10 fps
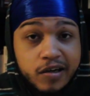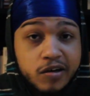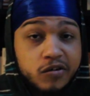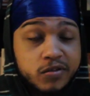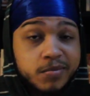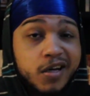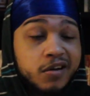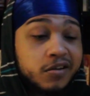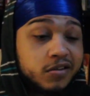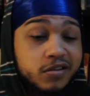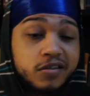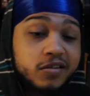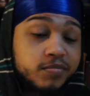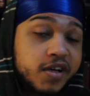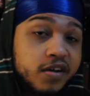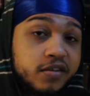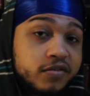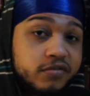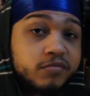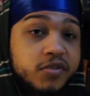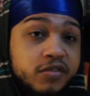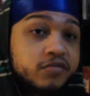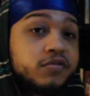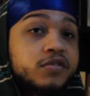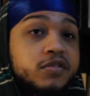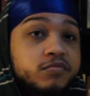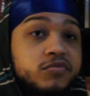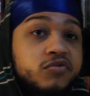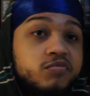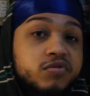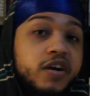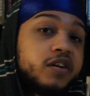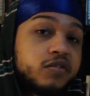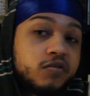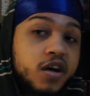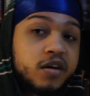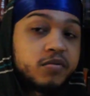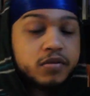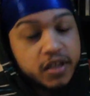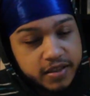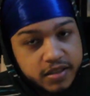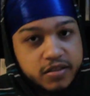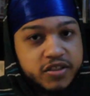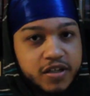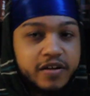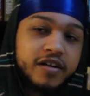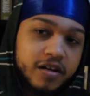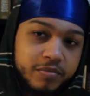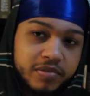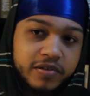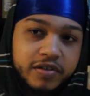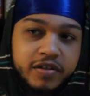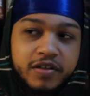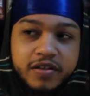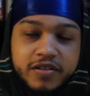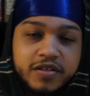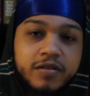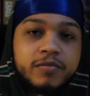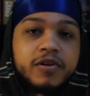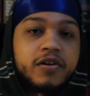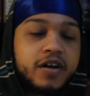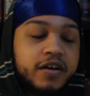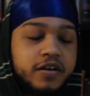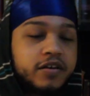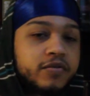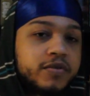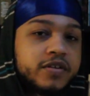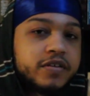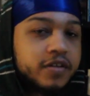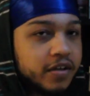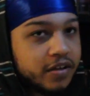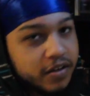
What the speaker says: I know it's Black History Month. You going to praise the white? Listen, shut up. Shut up with all that ignorance.